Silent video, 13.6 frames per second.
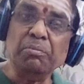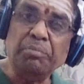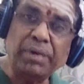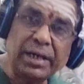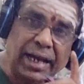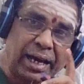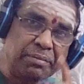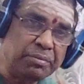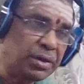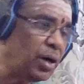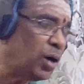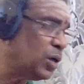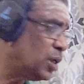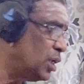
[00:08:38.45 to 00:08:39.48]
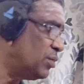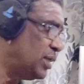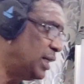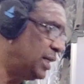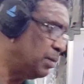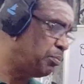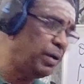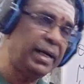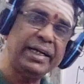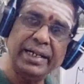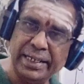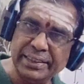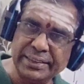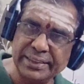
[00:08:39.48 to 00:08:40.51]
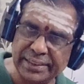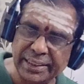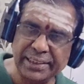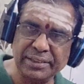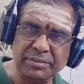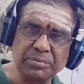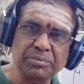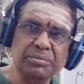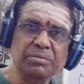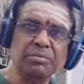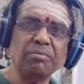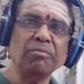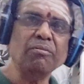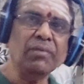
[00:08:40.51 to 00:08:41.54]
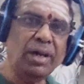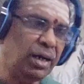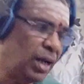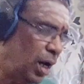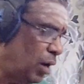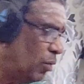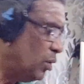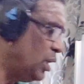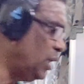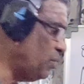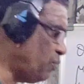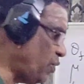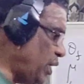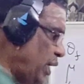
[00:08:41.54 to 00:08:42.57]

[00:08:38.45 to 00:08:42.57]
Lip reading: But I'm talking of the dependency. Now, if